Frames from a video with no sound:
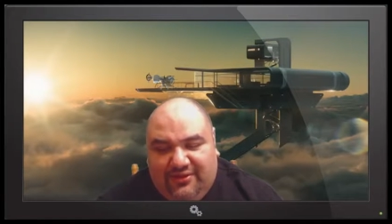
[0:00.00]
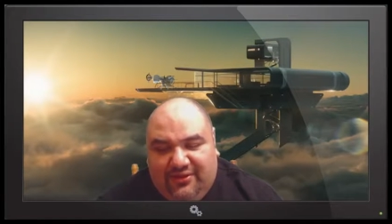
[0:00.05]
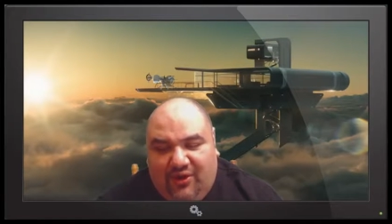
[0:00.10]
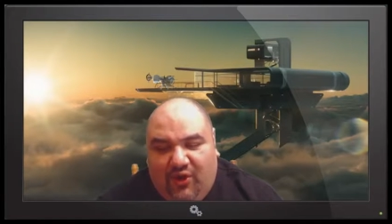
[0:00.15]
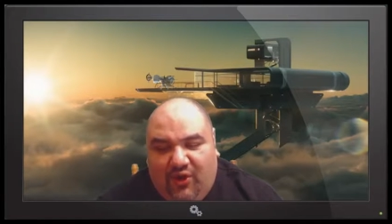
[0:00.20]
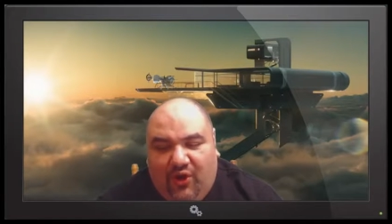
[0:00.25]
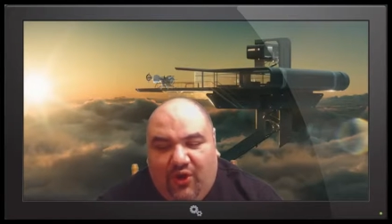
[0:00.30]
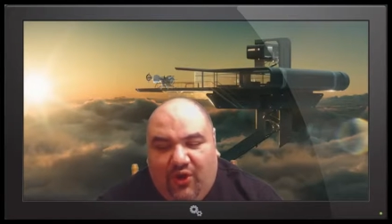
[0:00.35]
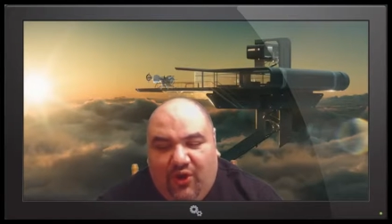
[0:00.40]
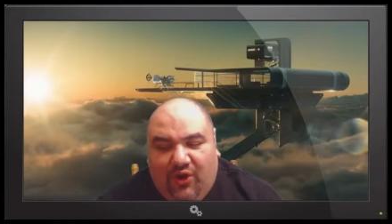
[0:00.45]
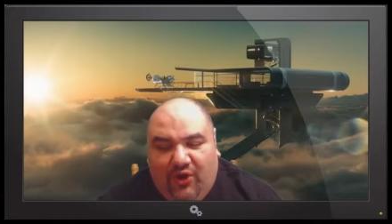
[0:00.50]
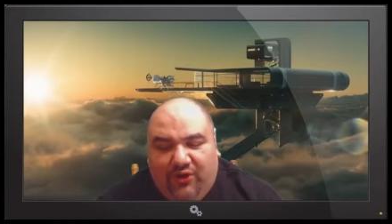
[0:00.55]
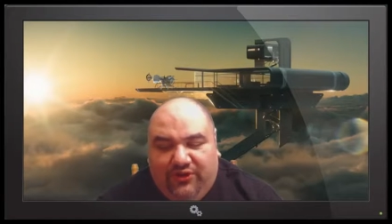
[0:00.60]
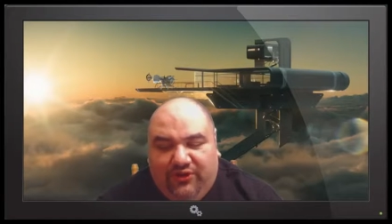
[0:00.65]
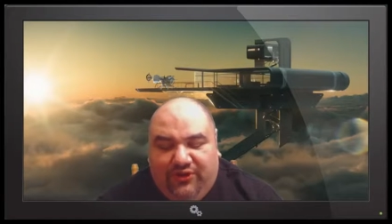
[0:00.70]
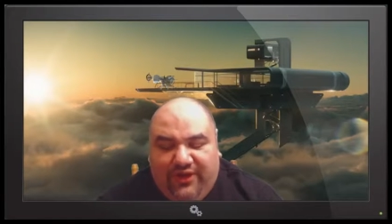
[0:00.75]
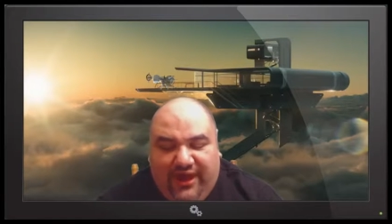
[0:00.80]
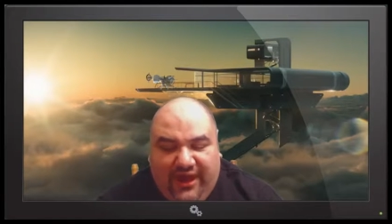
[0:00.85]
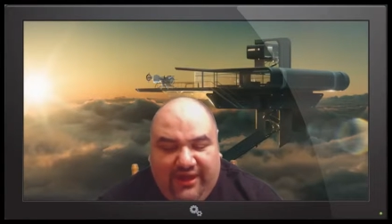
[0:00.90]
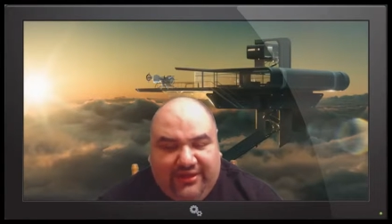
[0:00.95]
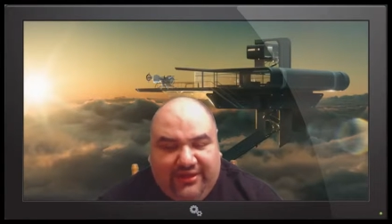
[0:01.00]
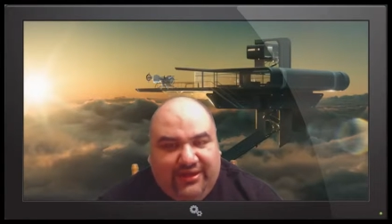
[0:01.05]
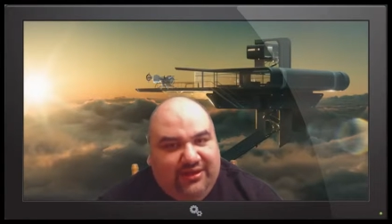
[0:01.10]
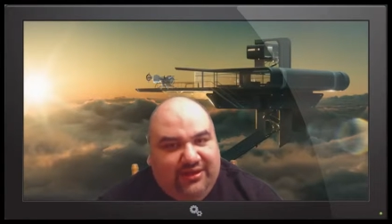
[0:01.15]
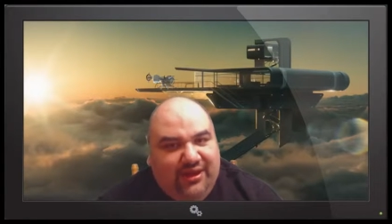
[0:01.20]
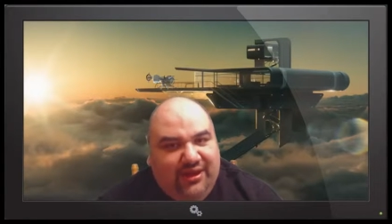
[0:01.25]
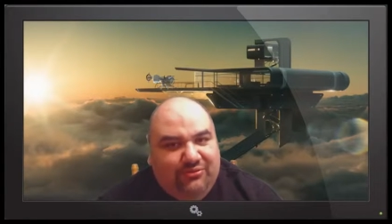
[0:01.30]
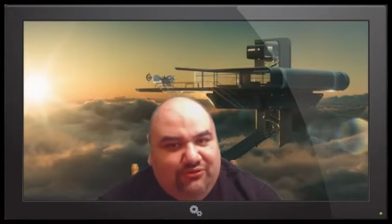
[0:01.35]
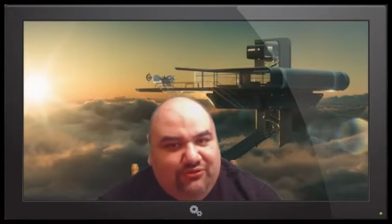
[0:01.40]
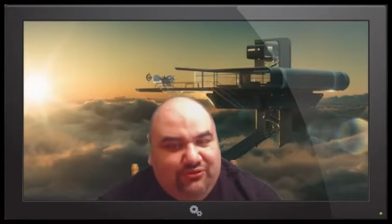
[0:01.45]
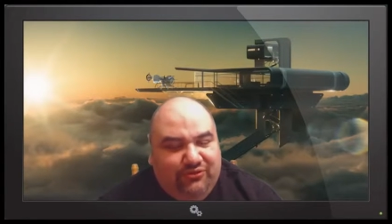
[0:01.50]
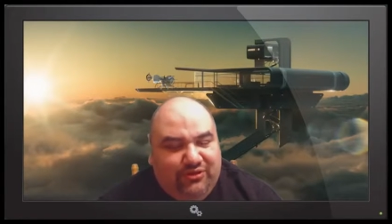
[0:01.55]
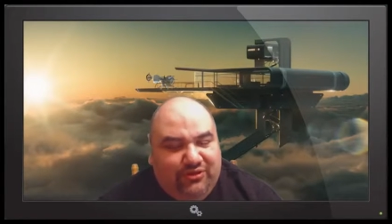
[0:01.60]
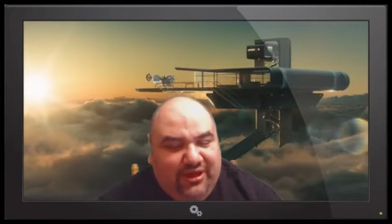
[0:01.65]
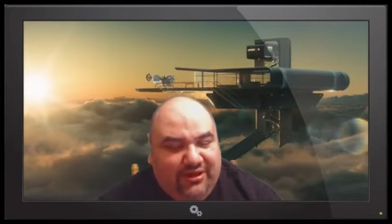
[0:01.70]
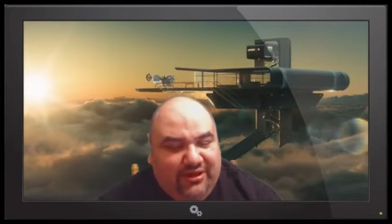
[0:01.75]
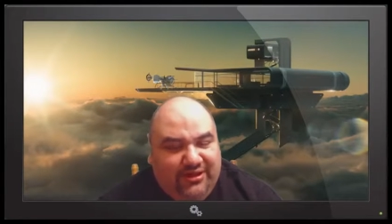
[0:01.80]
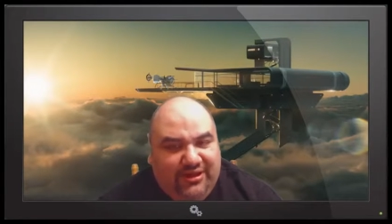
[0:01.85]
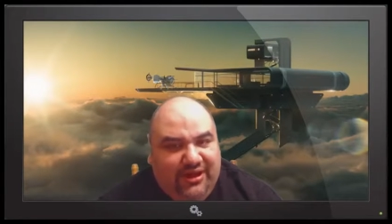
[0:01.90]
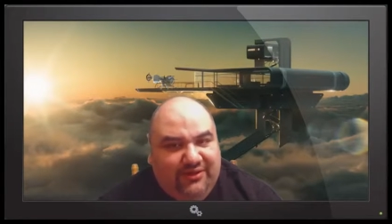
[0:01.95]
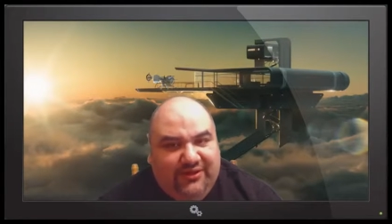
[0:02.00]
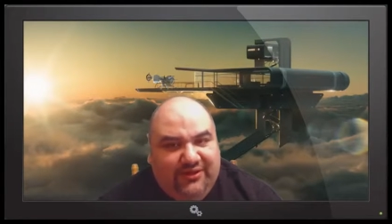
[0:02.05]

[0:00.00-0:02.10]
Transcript: all the hate that Tom Cruise gets now